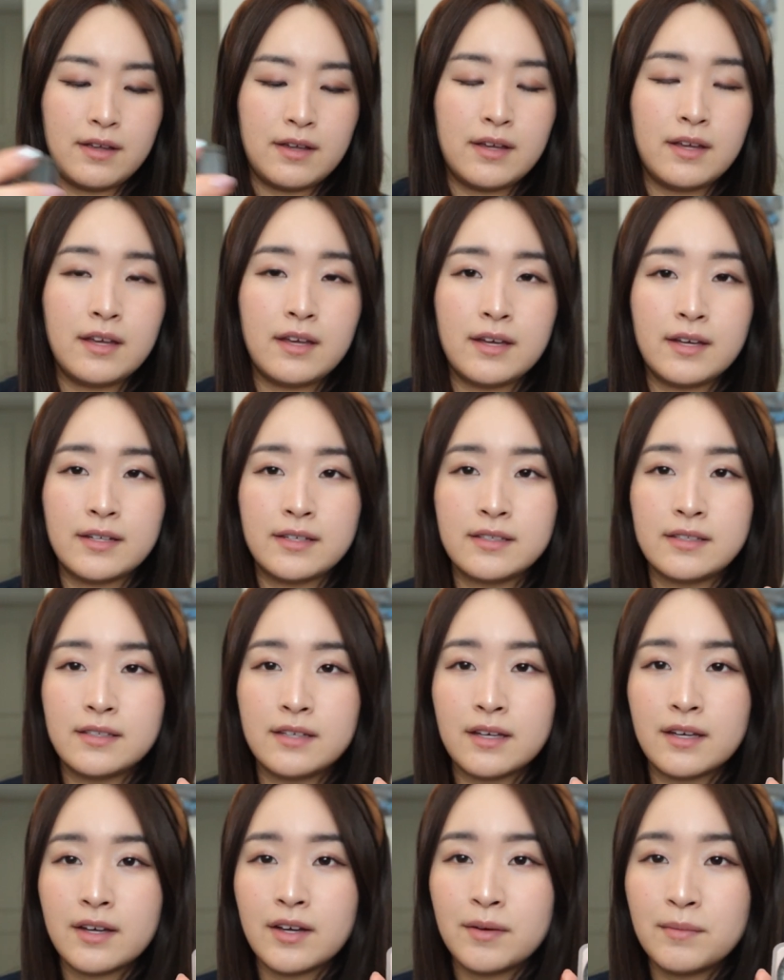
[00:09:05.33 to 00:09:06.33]
And
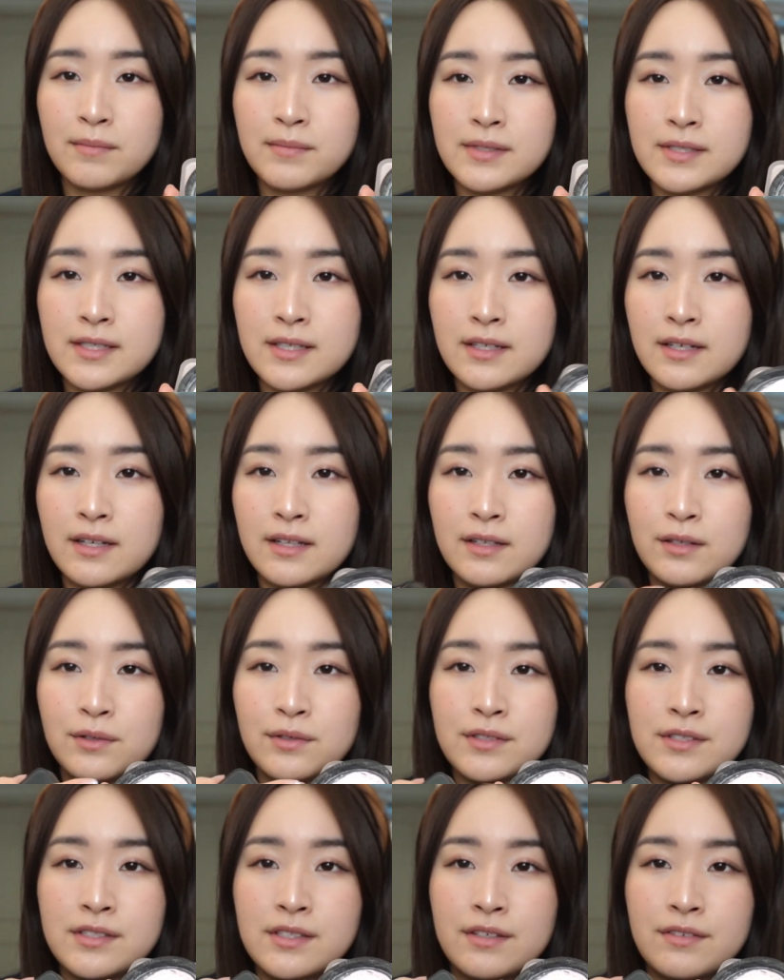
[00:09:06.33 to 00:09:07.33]
it comes in a little
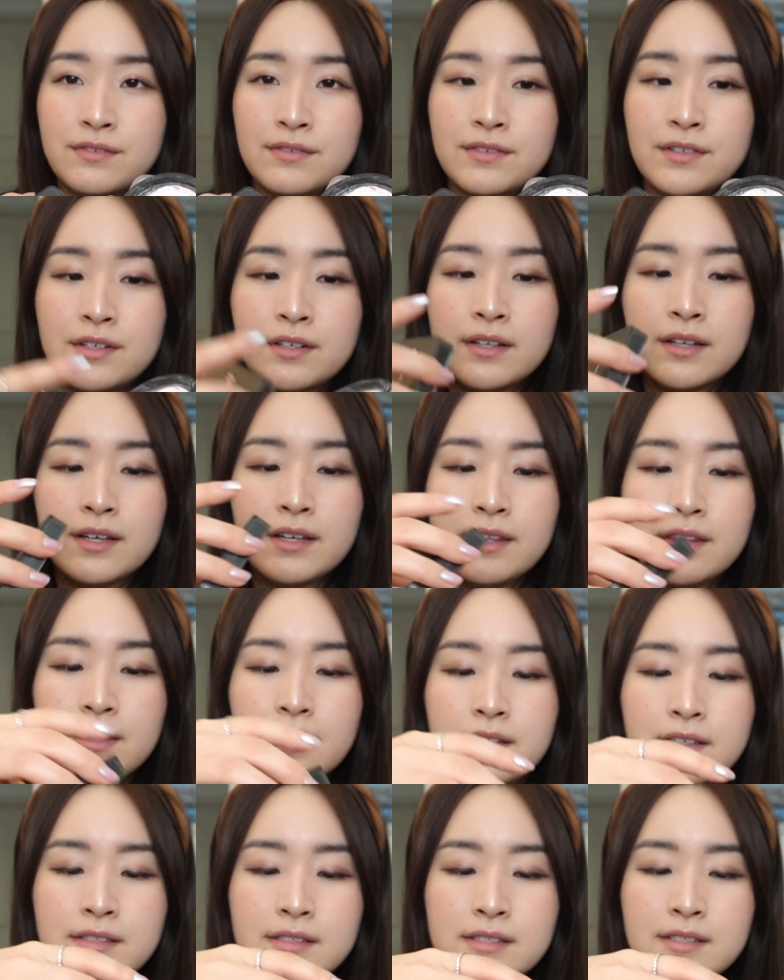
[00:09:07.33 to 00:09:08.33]
sifter like
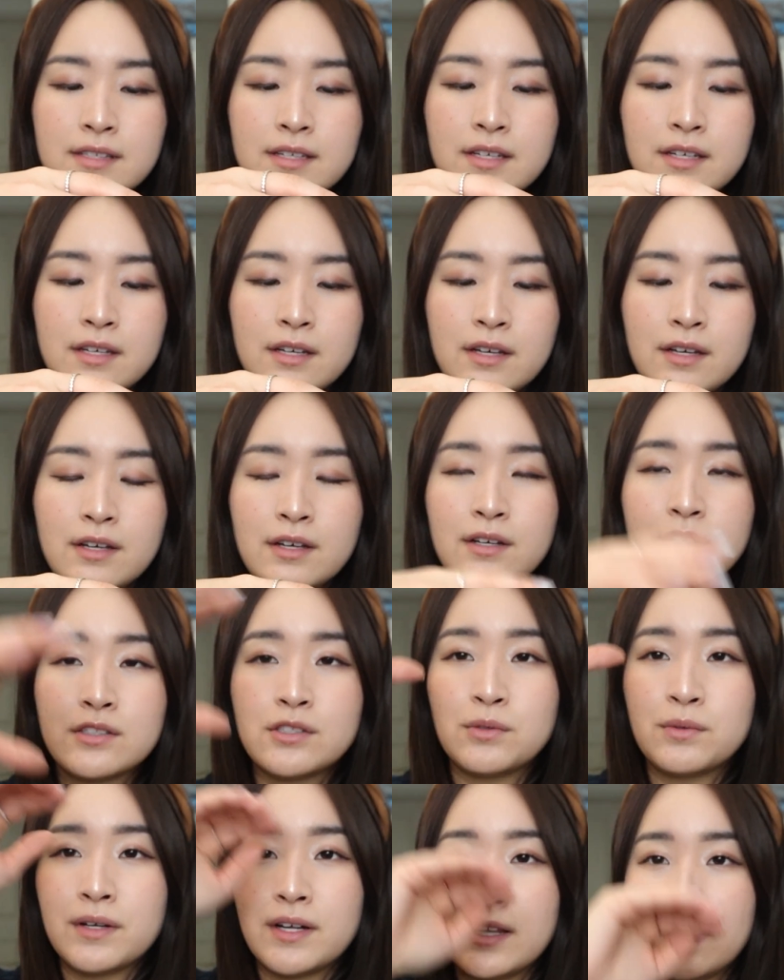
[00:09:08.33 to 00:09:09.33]
this.
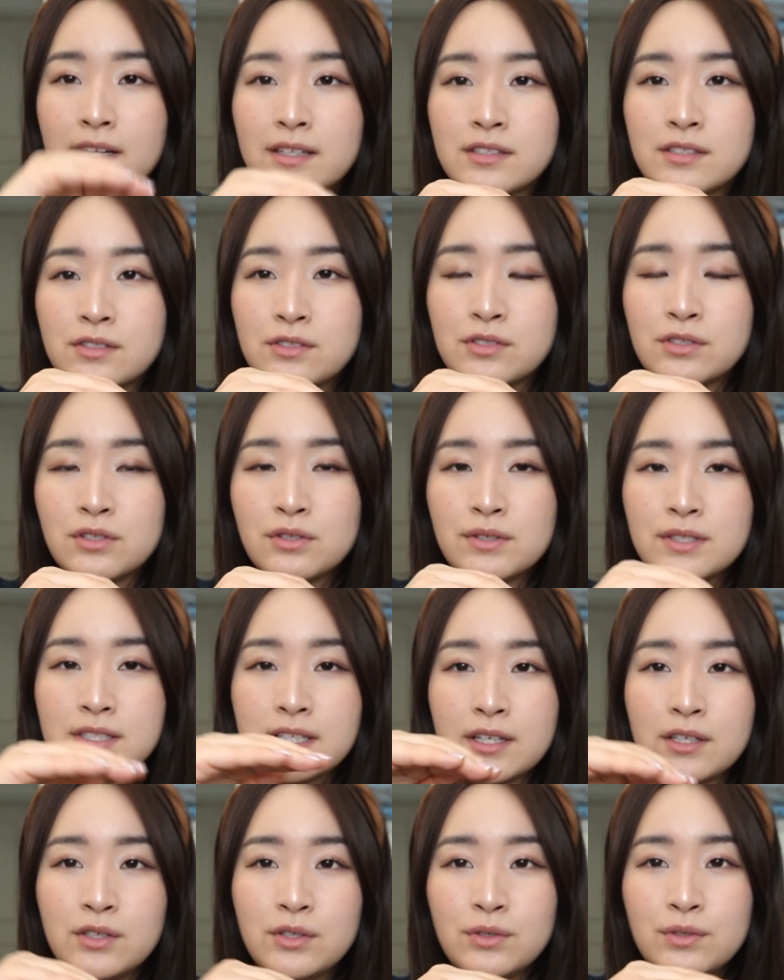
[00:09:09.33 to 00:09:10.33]
So what I like to do is
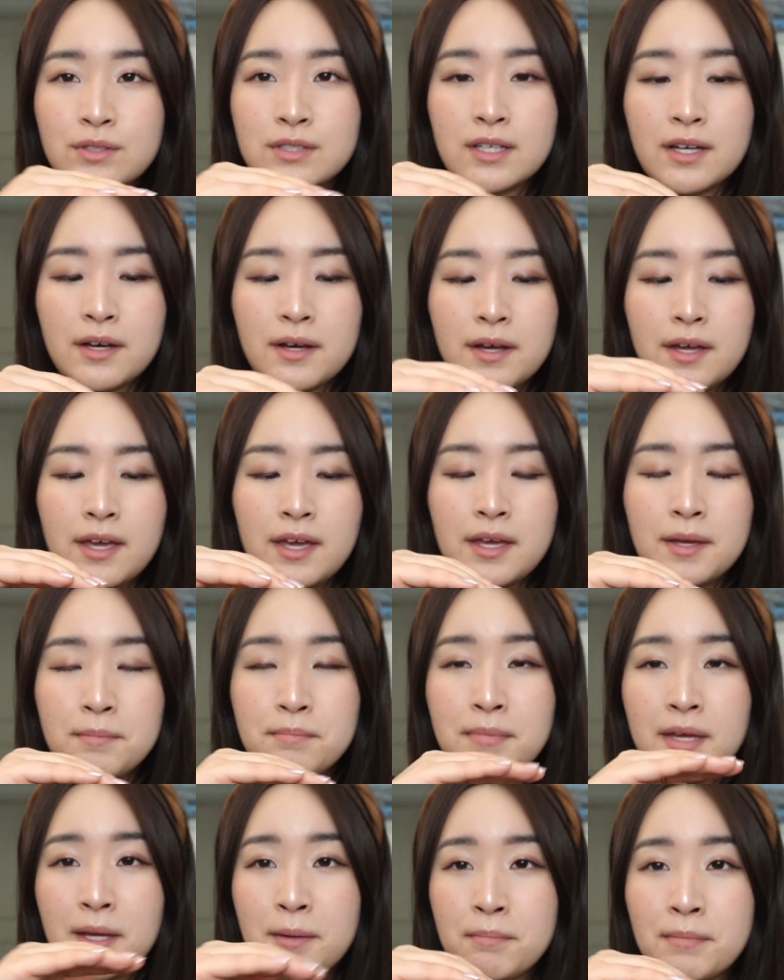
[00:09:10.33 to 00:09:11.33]
I use a
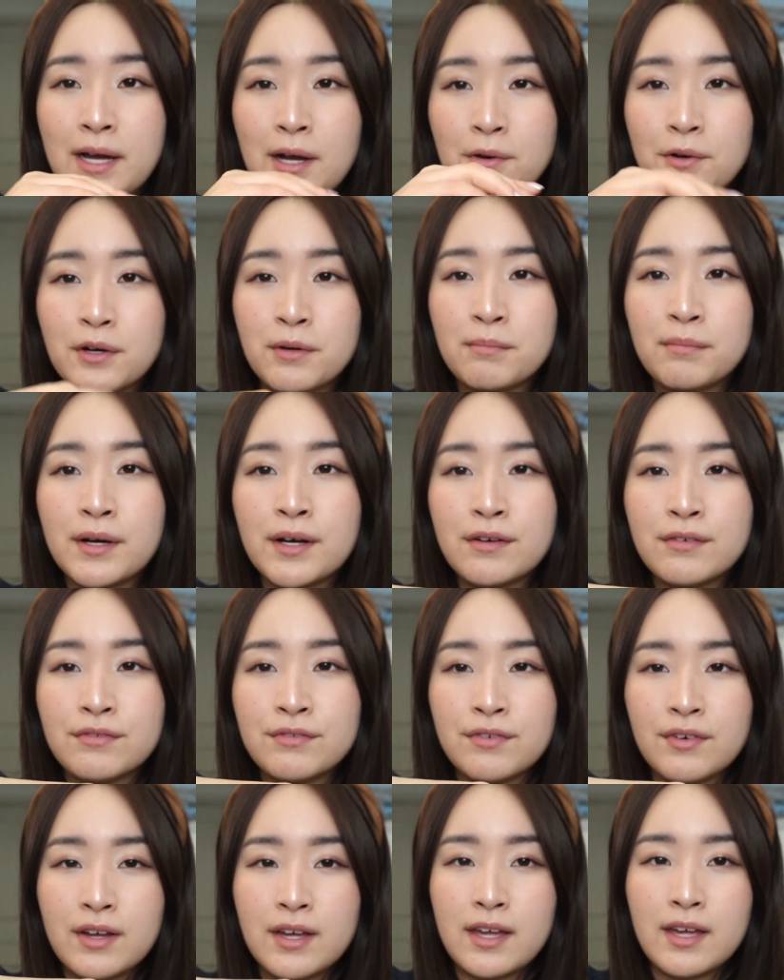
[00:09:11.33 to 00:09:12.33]
big powder
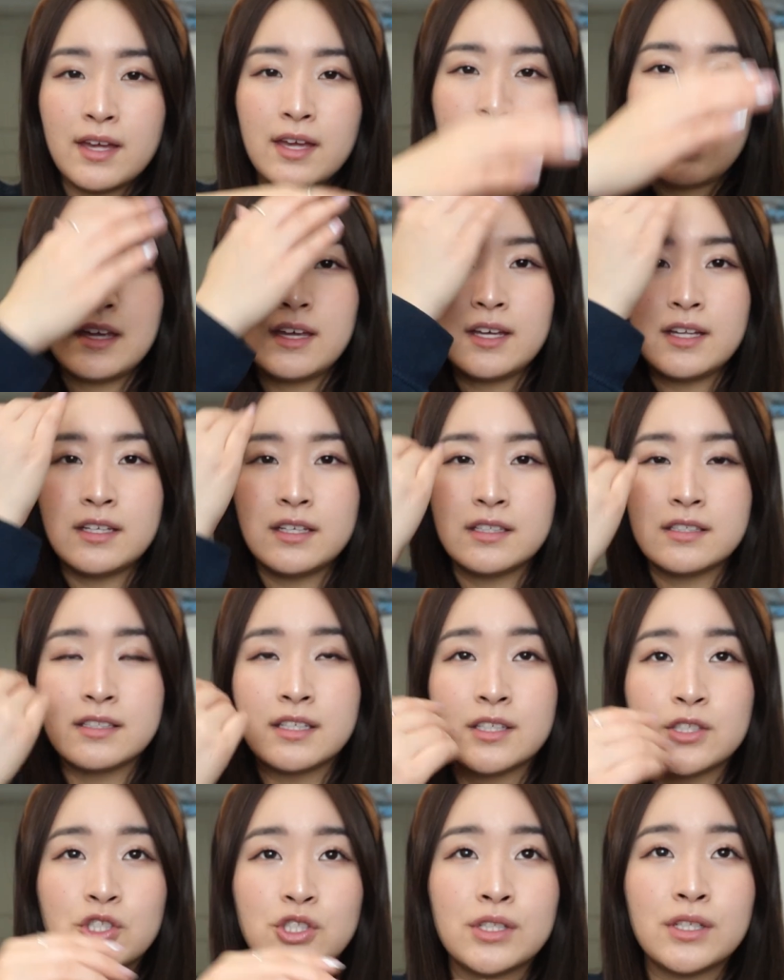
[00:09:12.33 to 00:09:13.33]
puff and
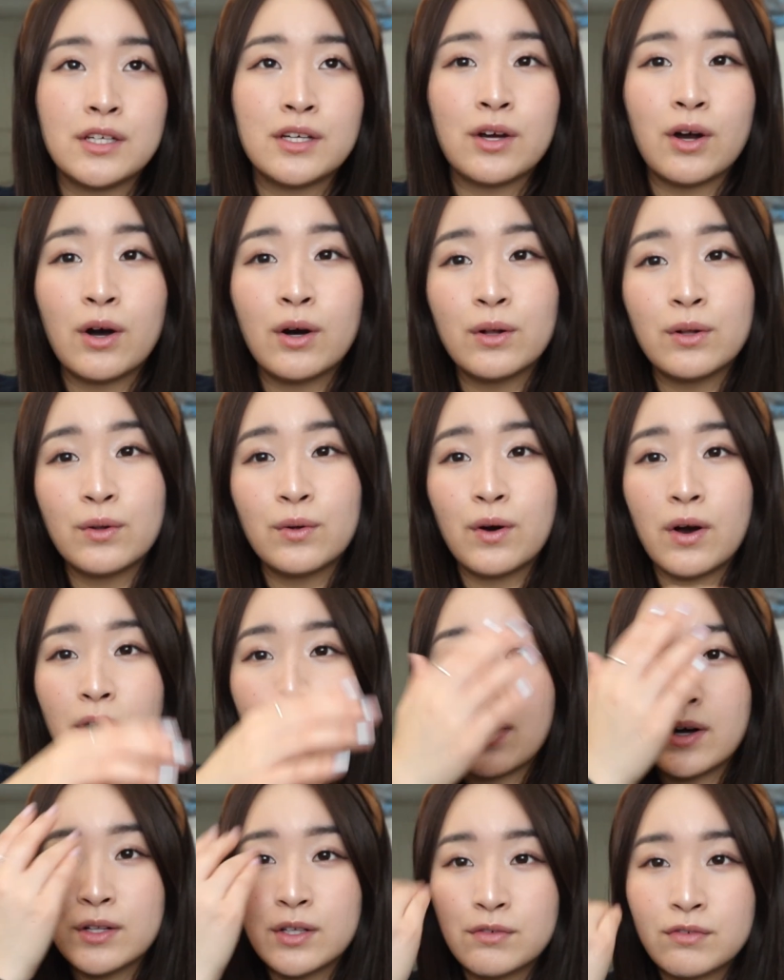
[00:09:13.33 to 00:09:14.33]
essentially go
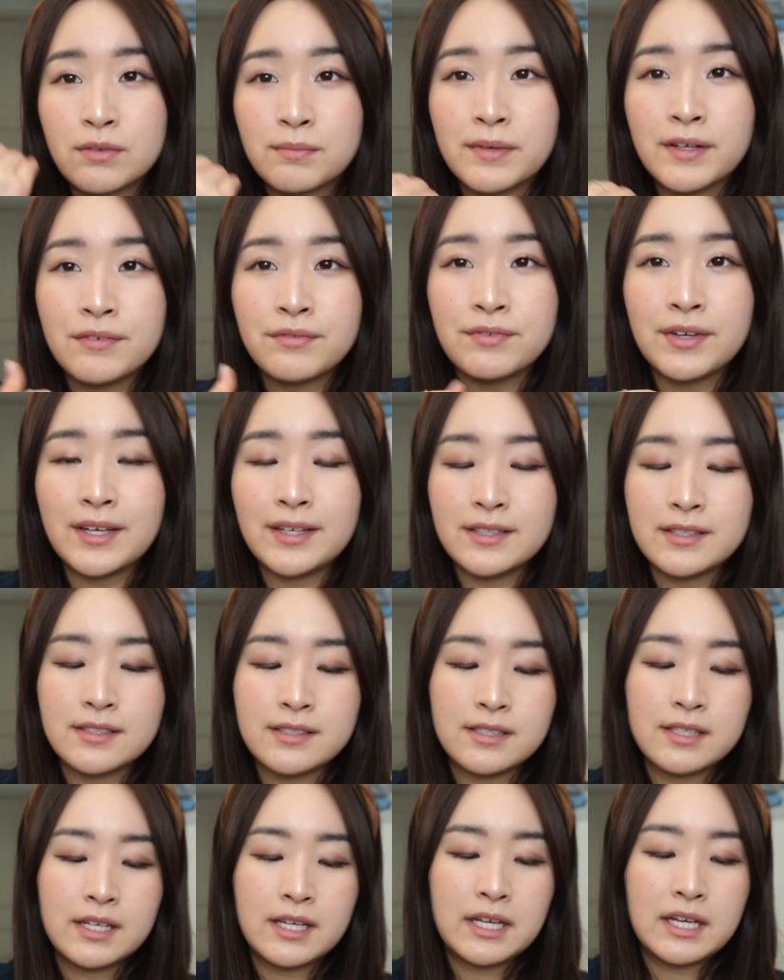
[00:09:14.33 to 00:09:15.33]
all over my face.